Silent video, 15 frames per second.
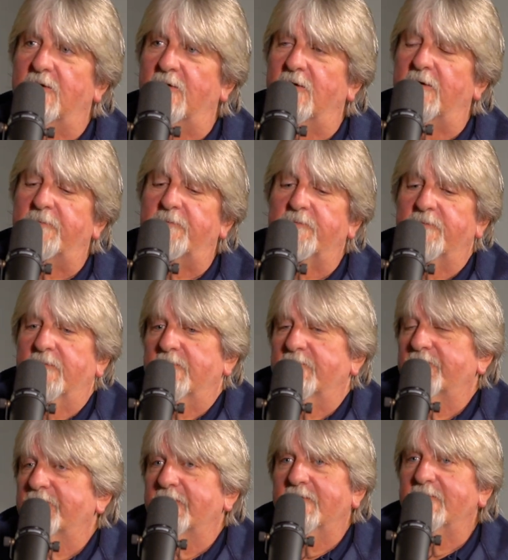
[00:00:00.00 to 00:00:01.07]
Or,
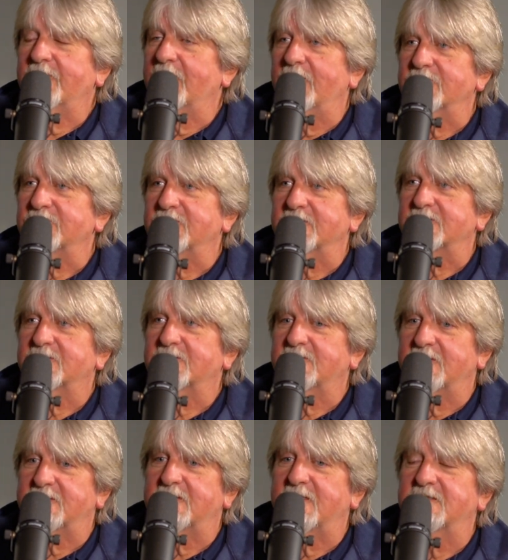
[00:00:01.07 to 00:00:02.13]
you know, just
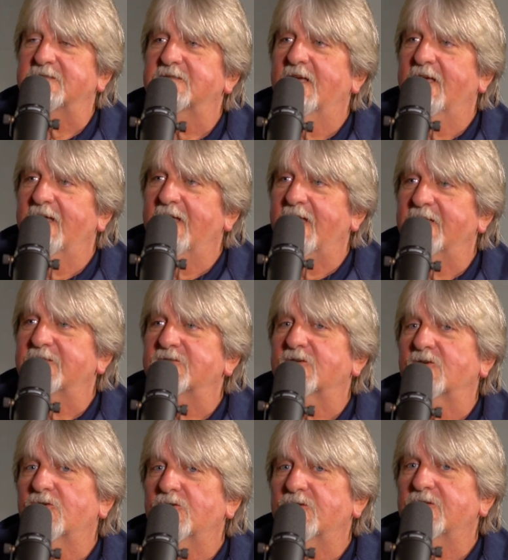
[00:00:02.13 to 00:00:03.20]
it's a
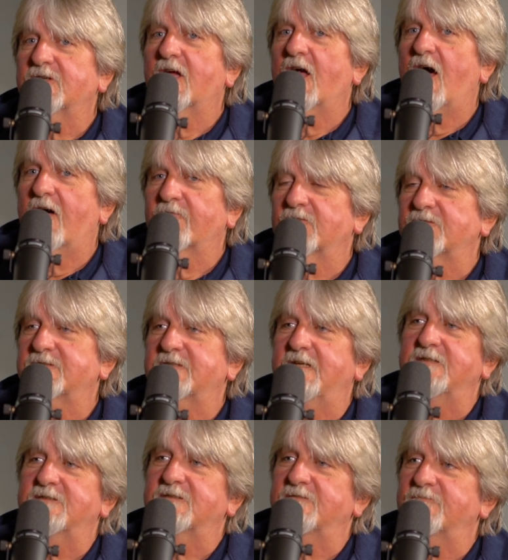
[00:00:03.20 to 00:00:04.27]
good
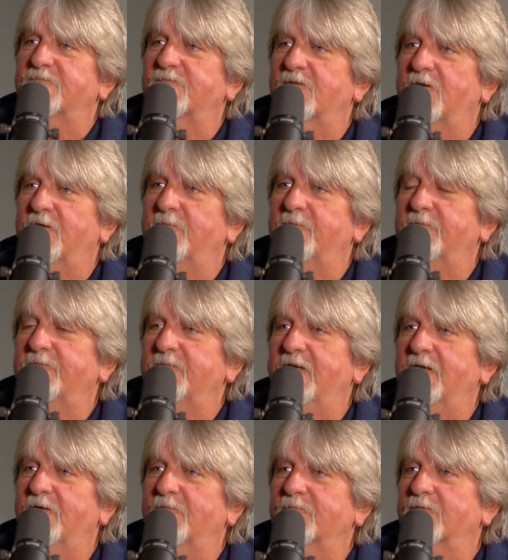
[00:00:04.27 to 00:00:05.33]
conversation from, you
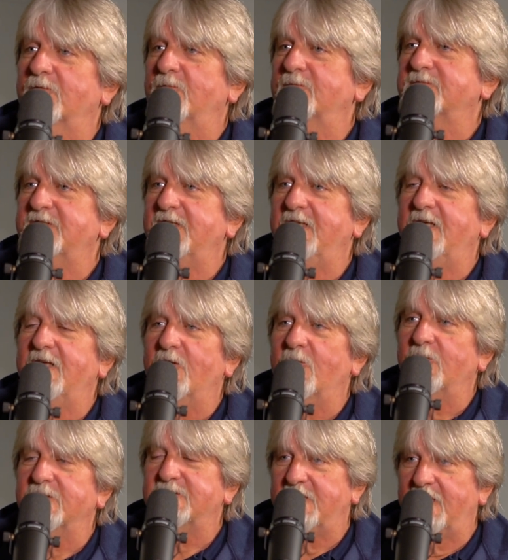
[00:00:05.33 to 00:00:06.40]
know, from
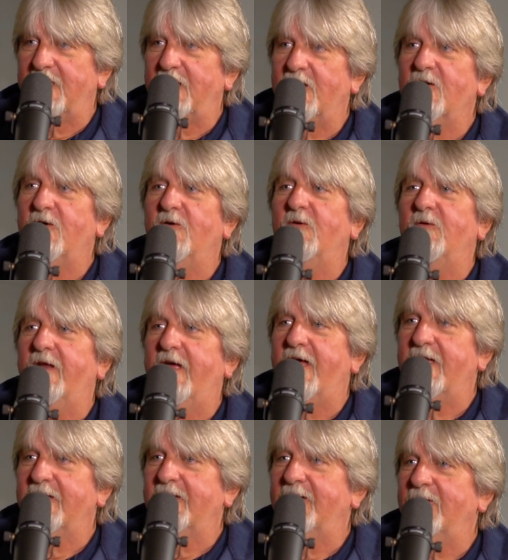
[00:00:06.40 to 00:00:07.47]
CEO to CEO
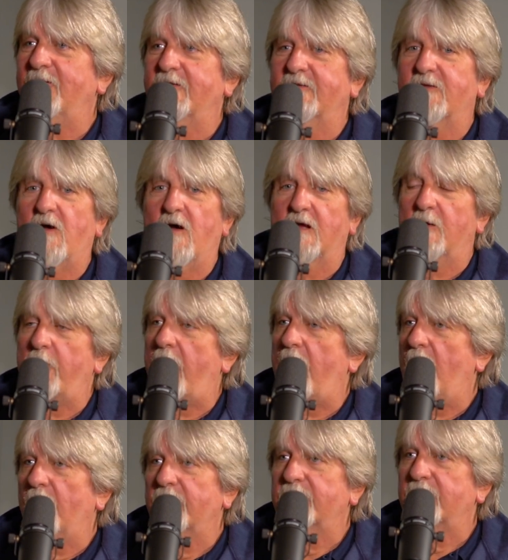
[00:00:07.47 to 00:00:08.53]
to, you know, to talk
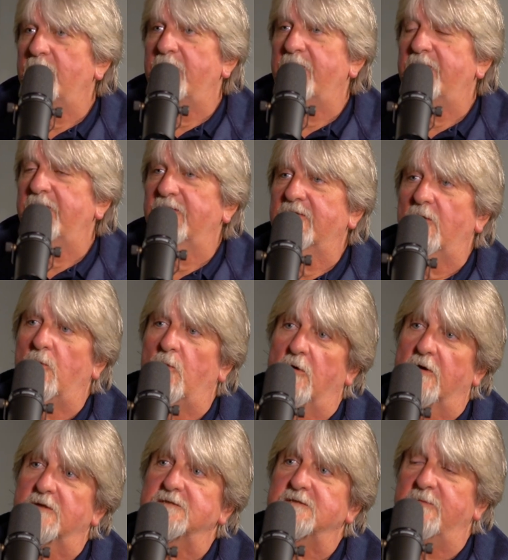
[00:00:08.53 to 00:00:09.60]
about some of the things that
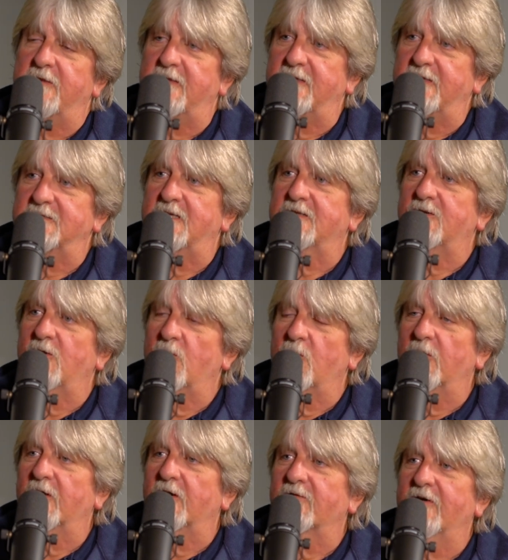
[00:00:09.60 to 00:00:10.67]
work, some of the things that don't
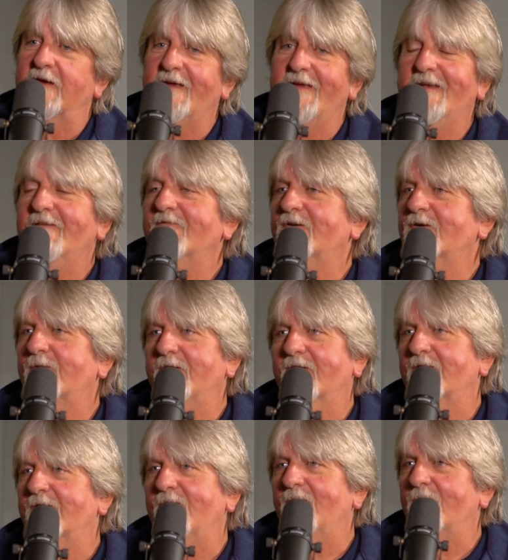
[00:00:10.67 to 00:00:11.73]
work, right? You never know what you're
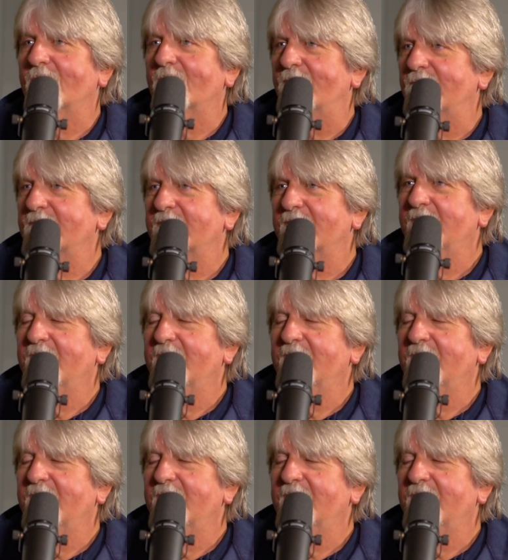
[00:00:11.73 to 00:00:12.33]
going to learn.